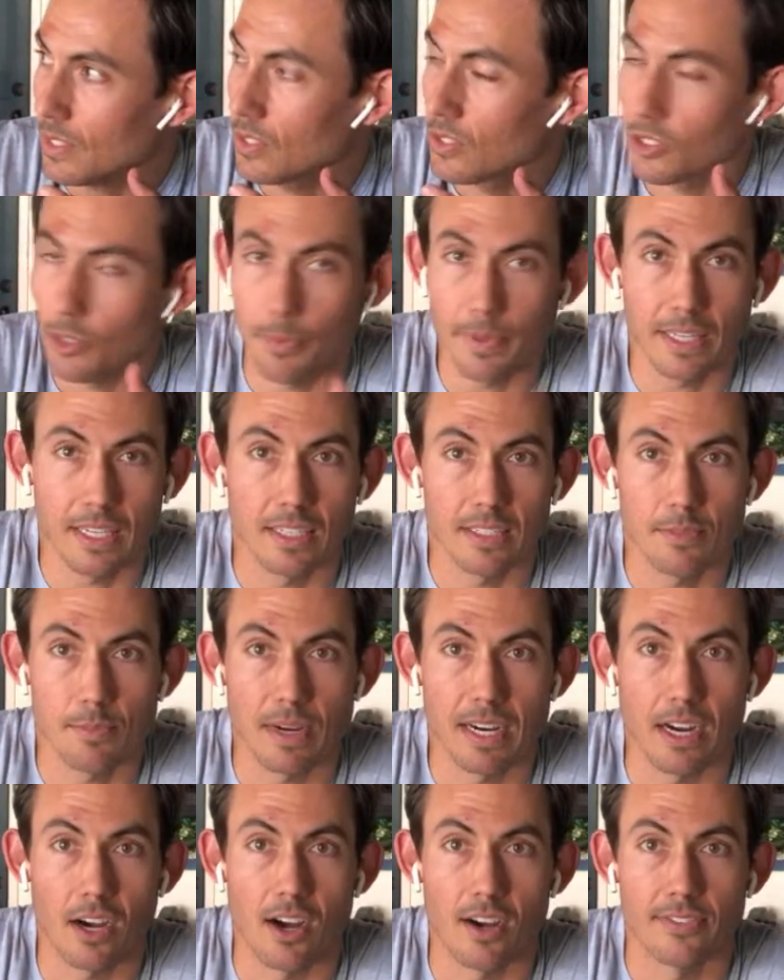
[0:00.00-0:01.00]
So because
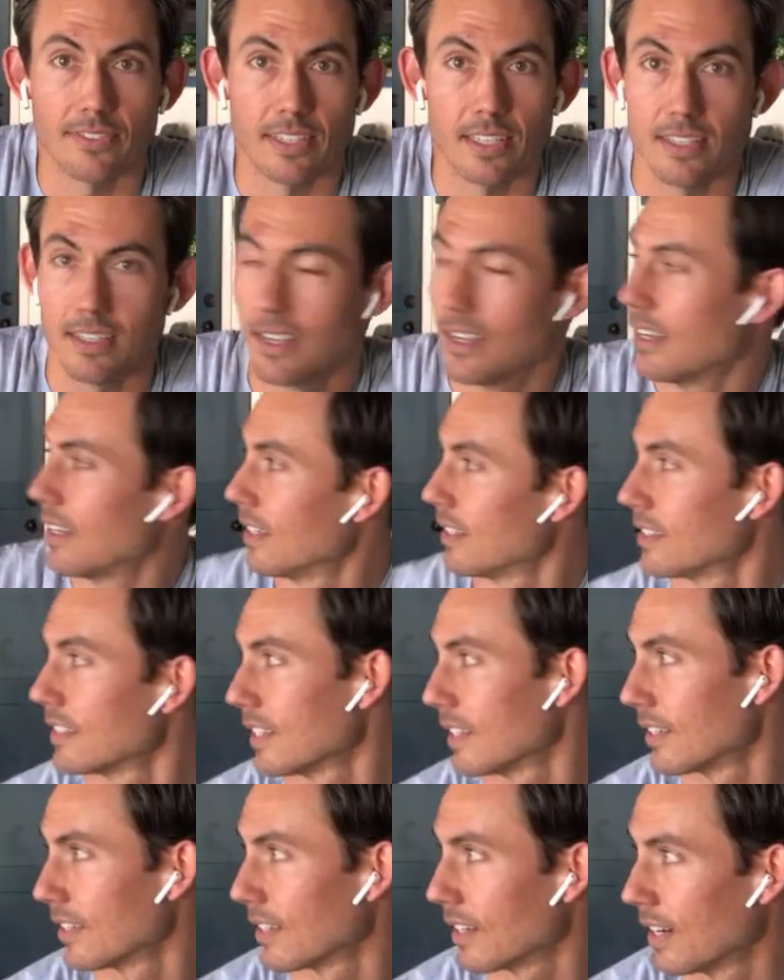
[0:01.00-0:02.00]
my office is
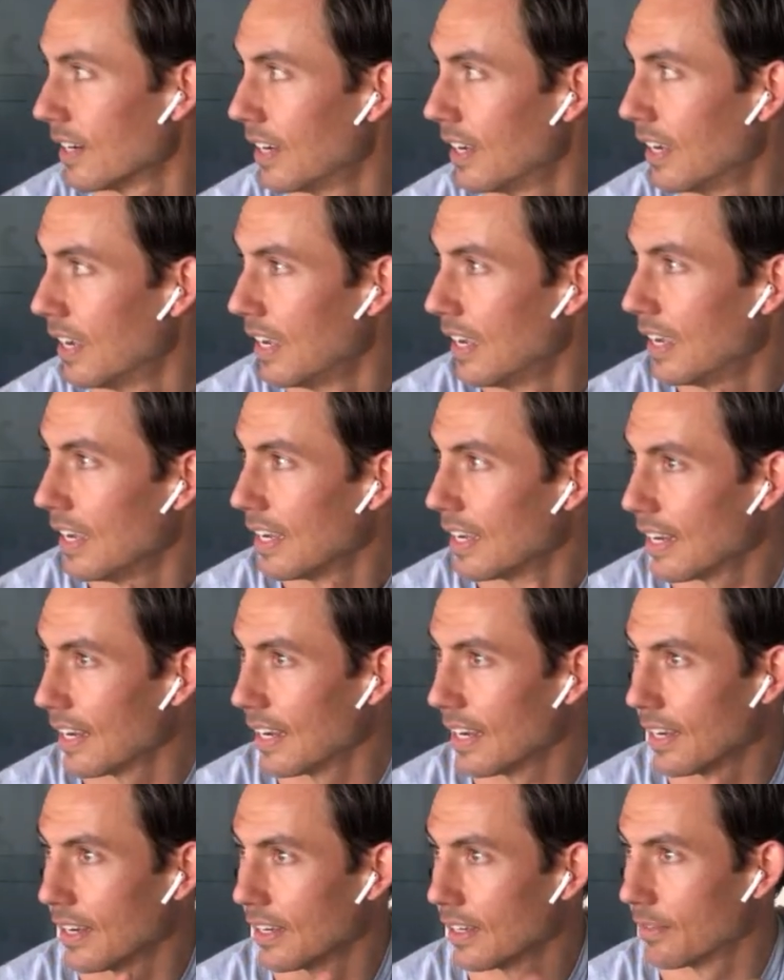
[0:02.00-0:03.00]
here
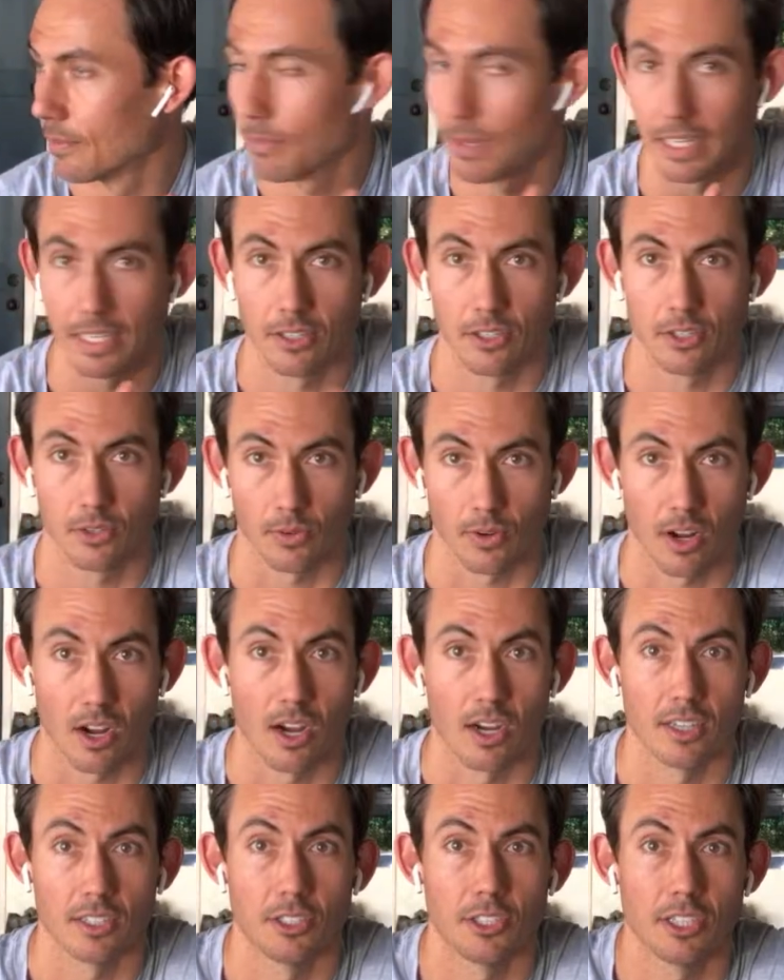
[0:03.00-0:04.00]
in my
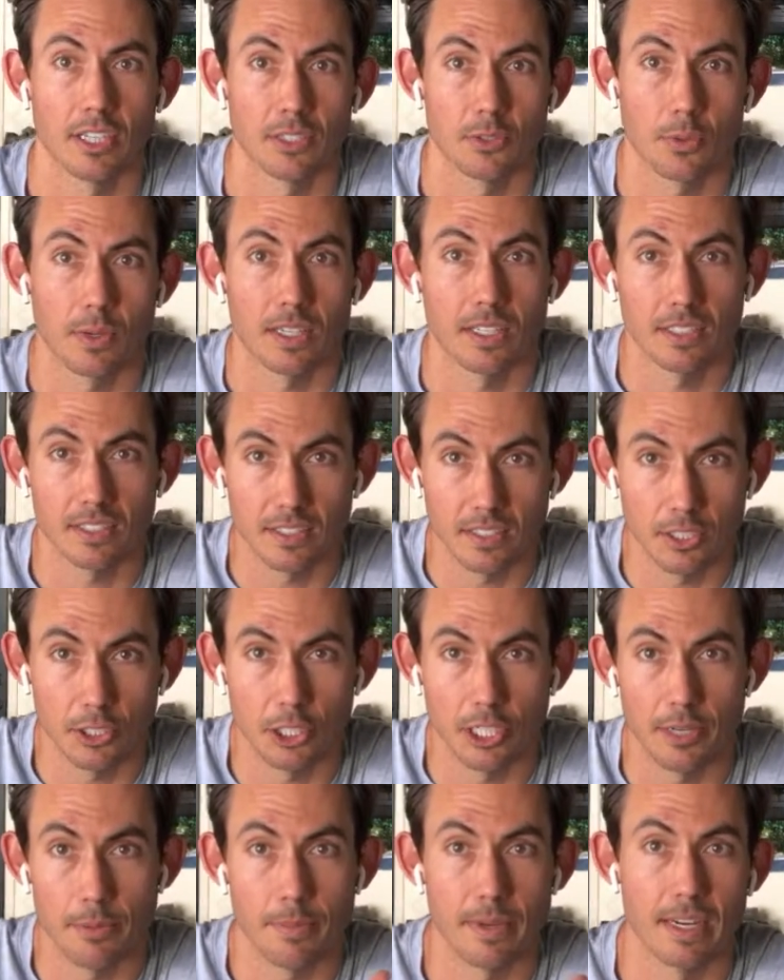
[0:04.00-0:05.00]
garage, as well as the
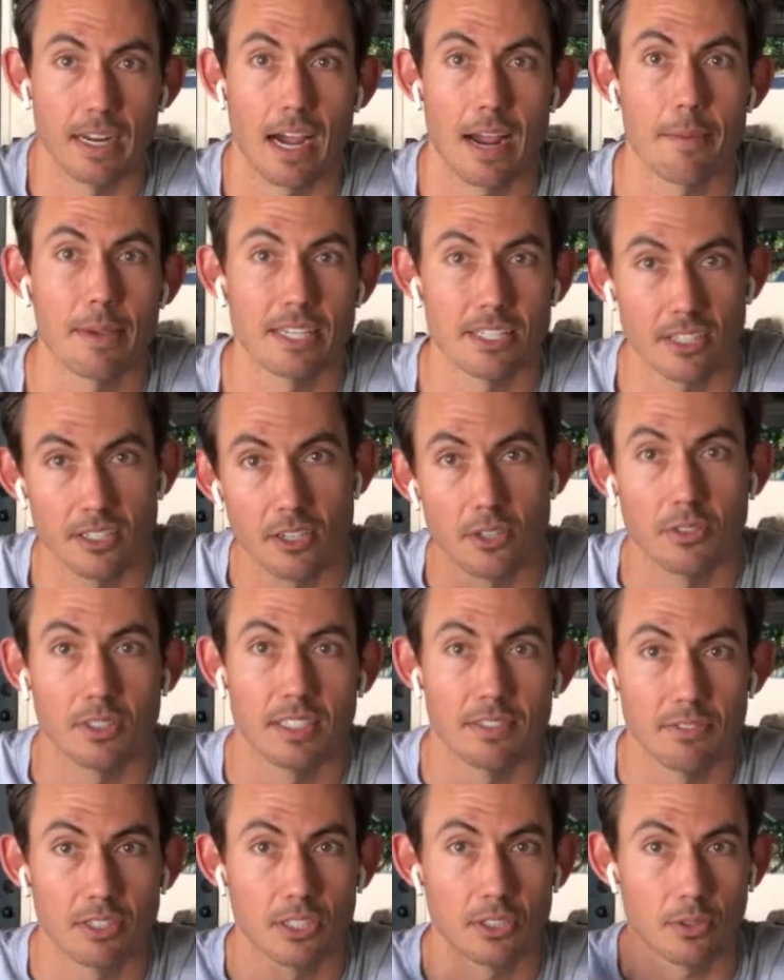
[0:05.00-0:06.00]
gym, and I basically don't
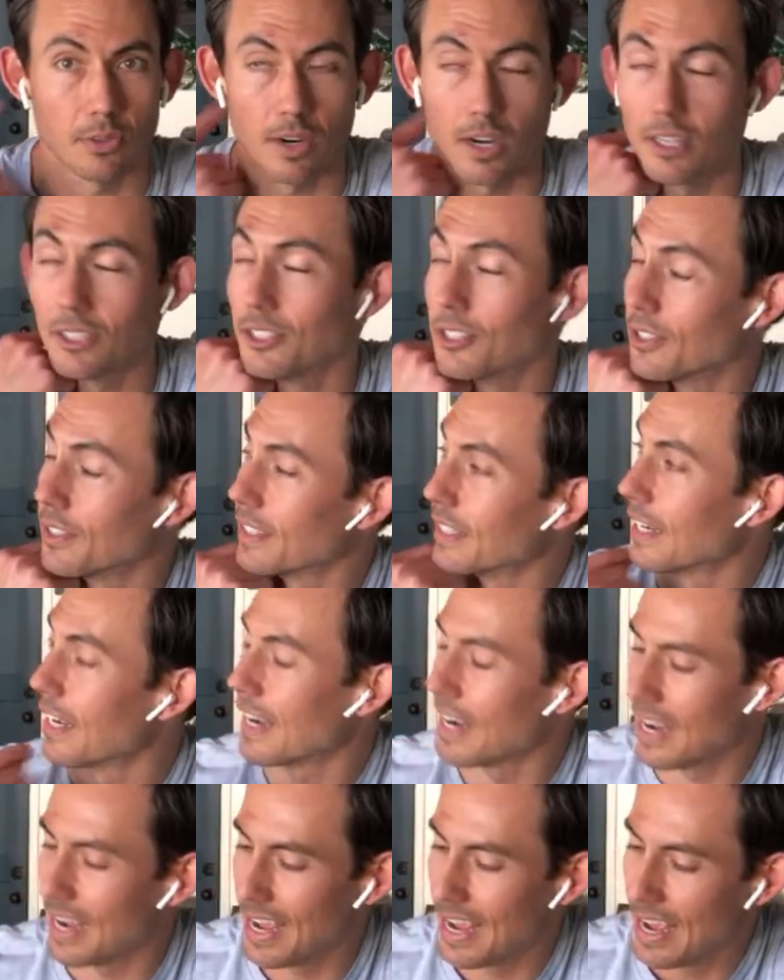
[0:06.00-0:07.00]
leave this garage during the
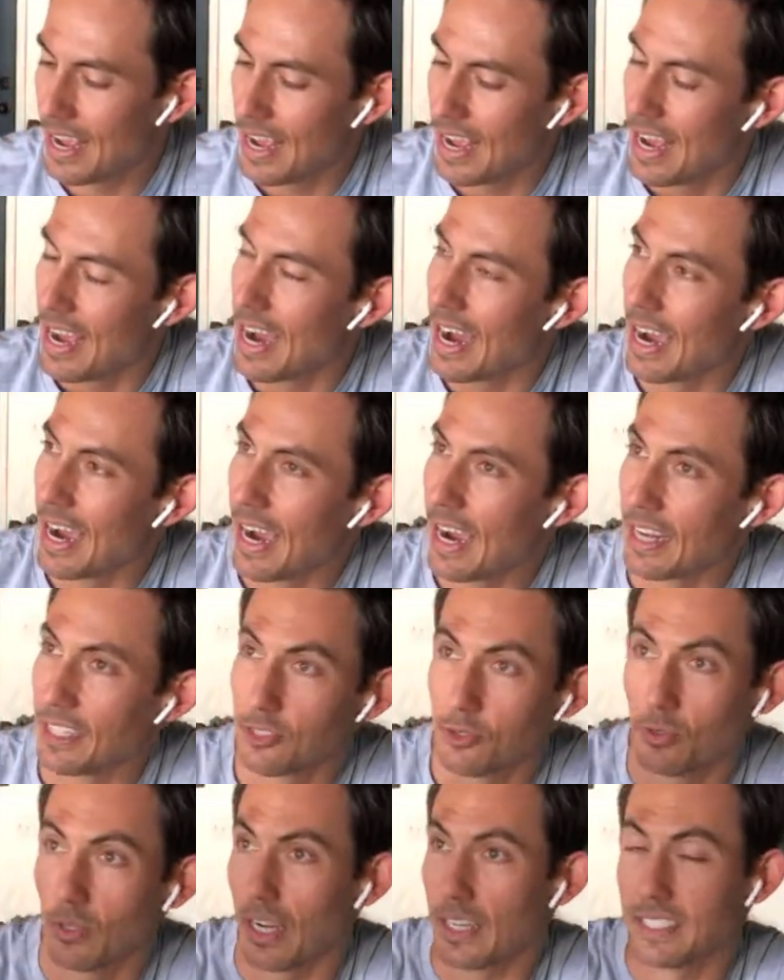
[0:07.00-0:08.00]
day,
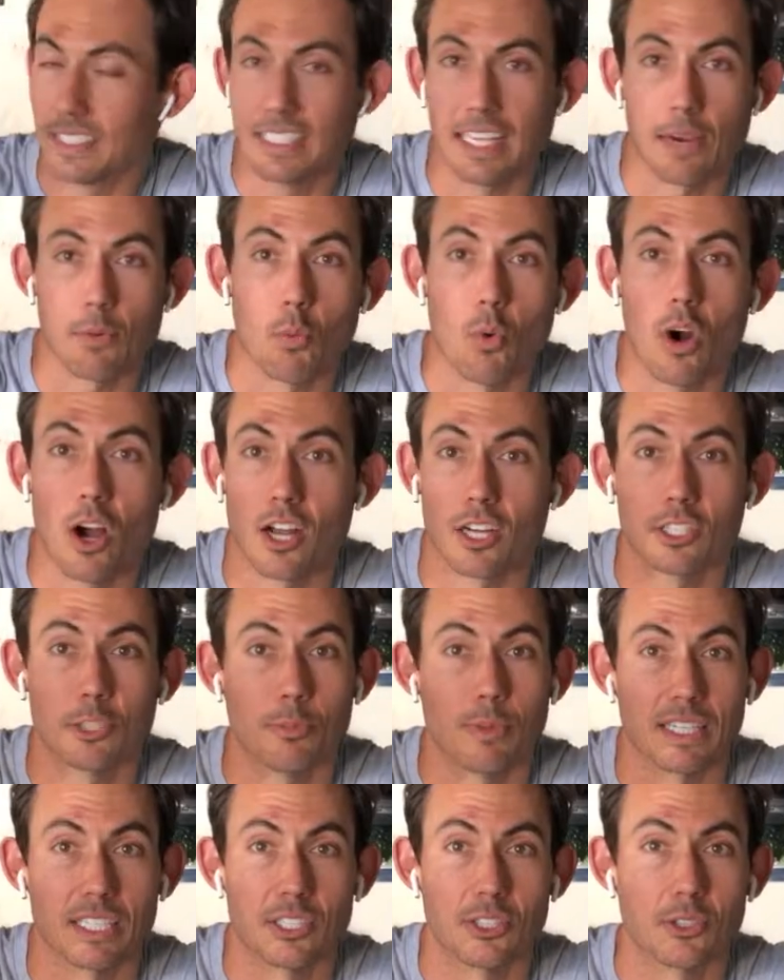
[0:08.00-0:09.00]
I
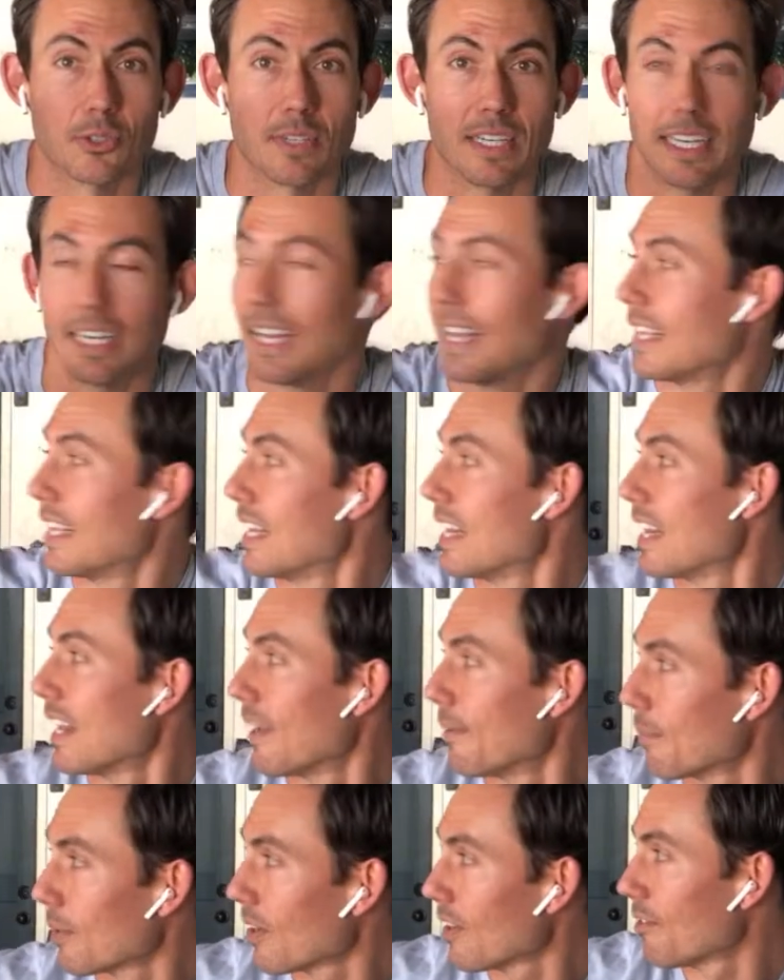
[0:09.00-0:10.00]
watch my street, and the
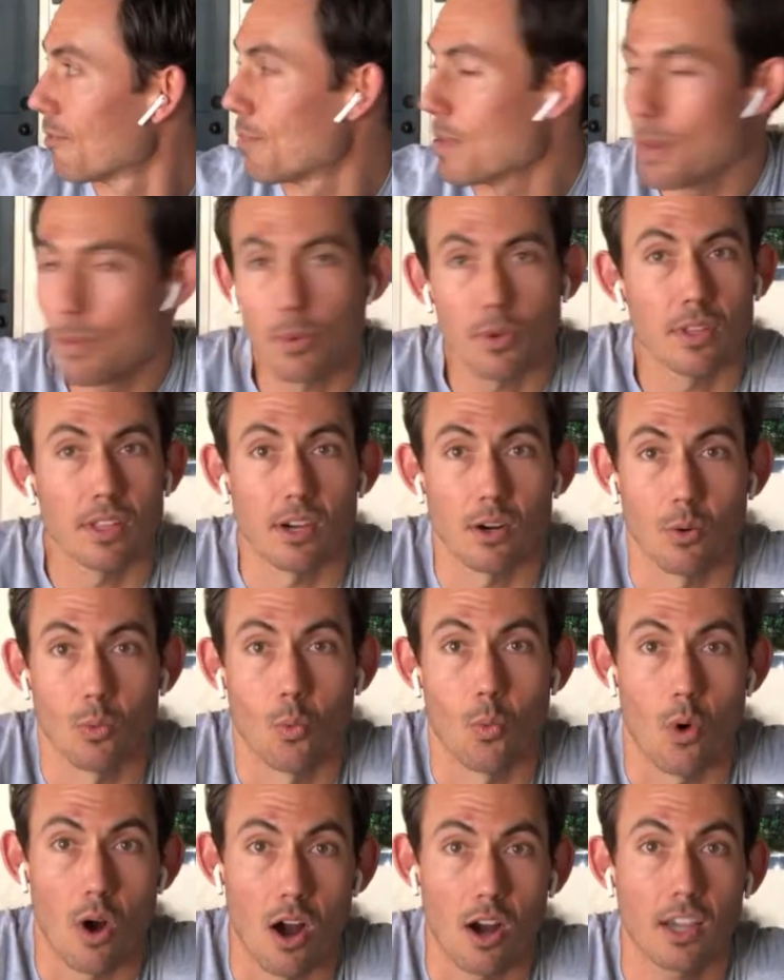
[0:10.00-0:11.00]
number of people that are
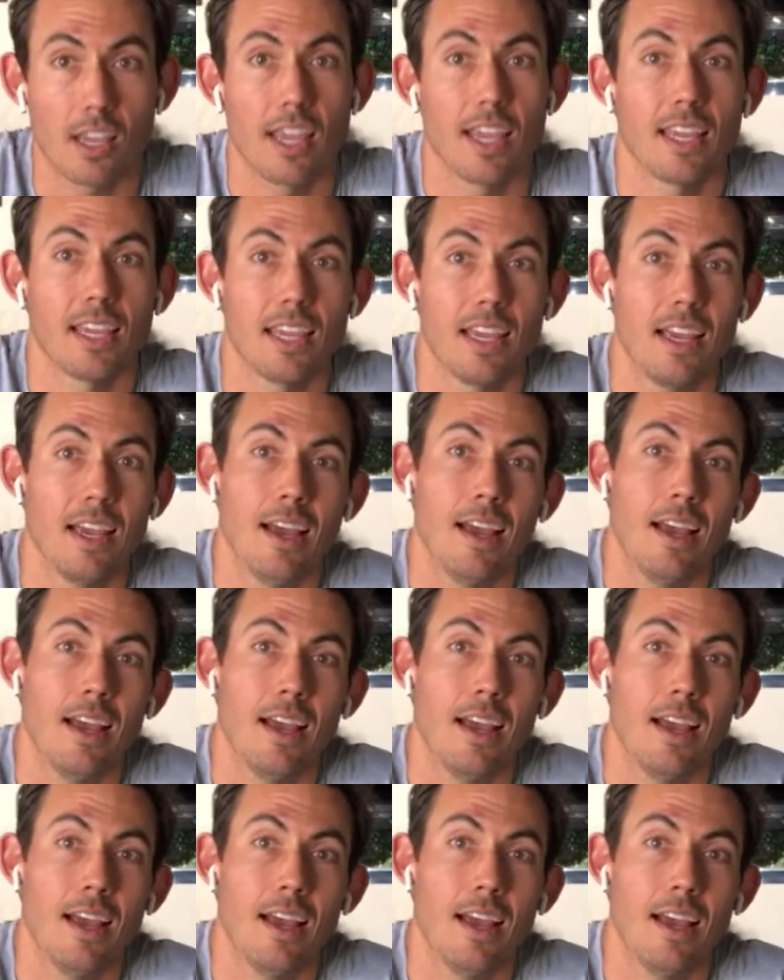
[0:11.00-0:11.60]
walking